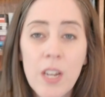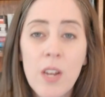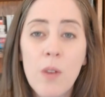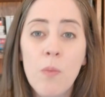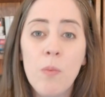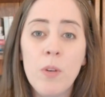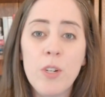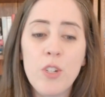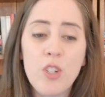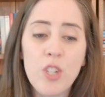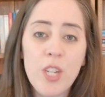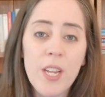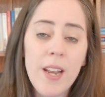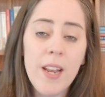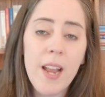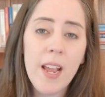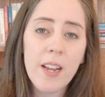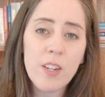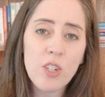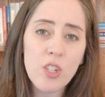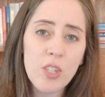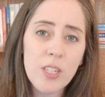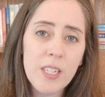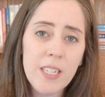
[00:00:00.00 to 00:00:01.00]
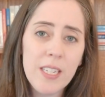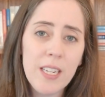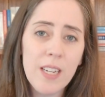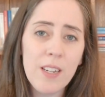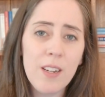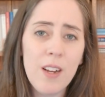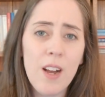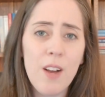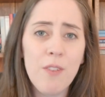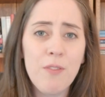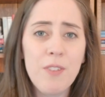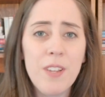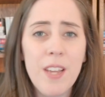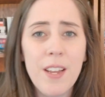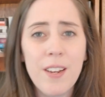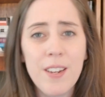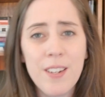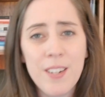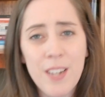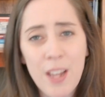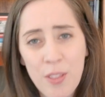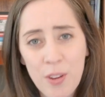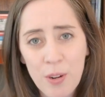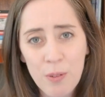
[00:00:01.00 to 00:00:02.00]
which can actually kick off yet
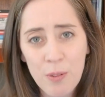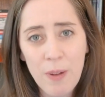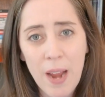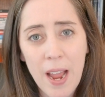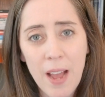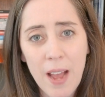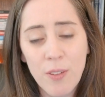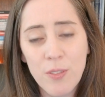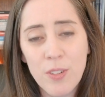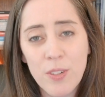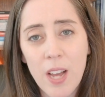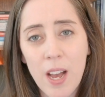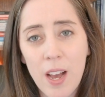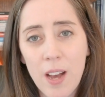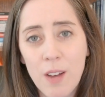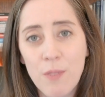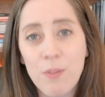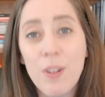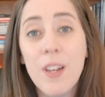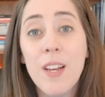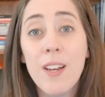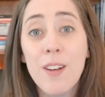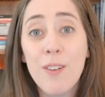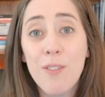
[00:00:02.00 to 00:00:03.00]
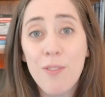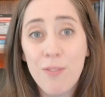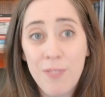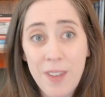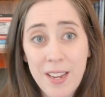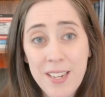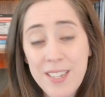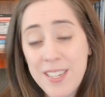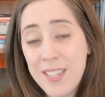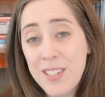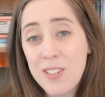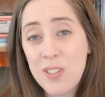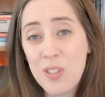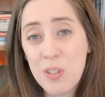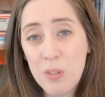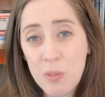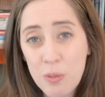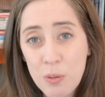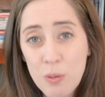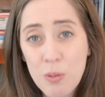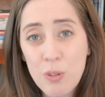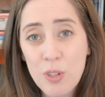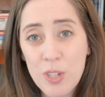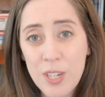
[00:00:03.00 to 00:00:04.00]
another round of finding
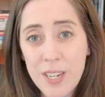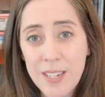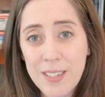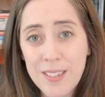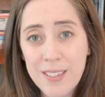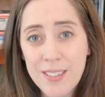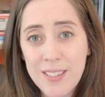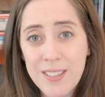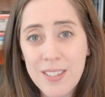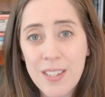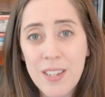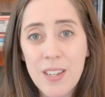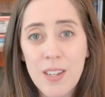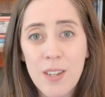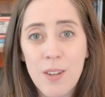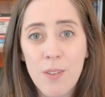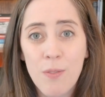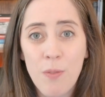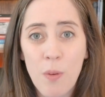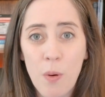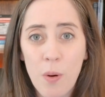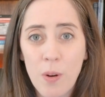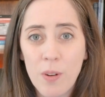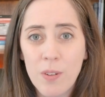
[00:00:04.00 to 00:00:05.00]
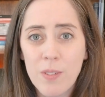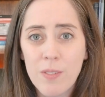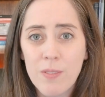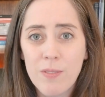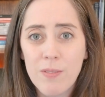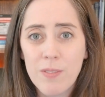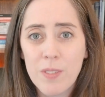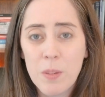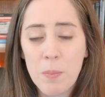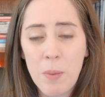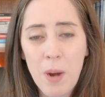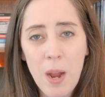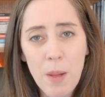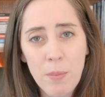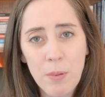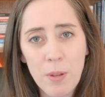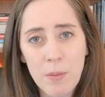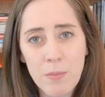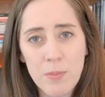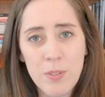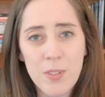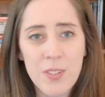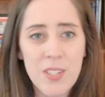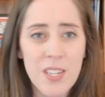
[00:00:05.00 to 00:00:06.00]
solutions for the
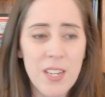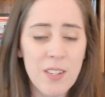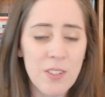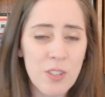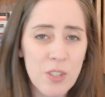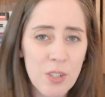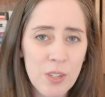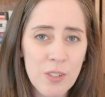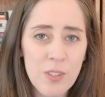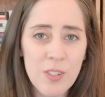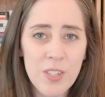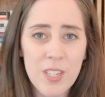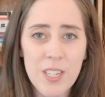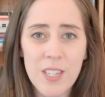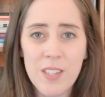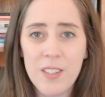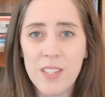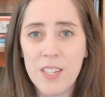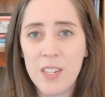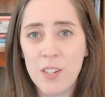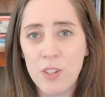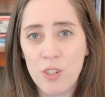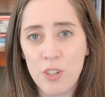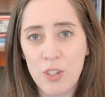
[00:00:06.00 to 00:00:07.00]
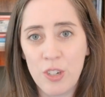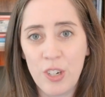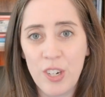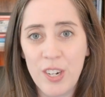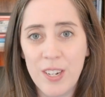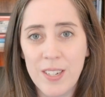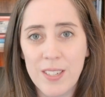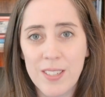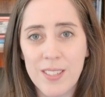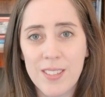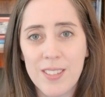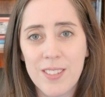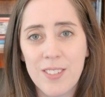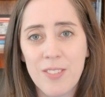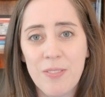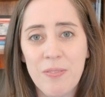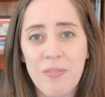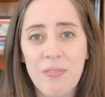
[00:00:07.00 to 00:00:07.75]
problems, the uncertainty, the unsureness.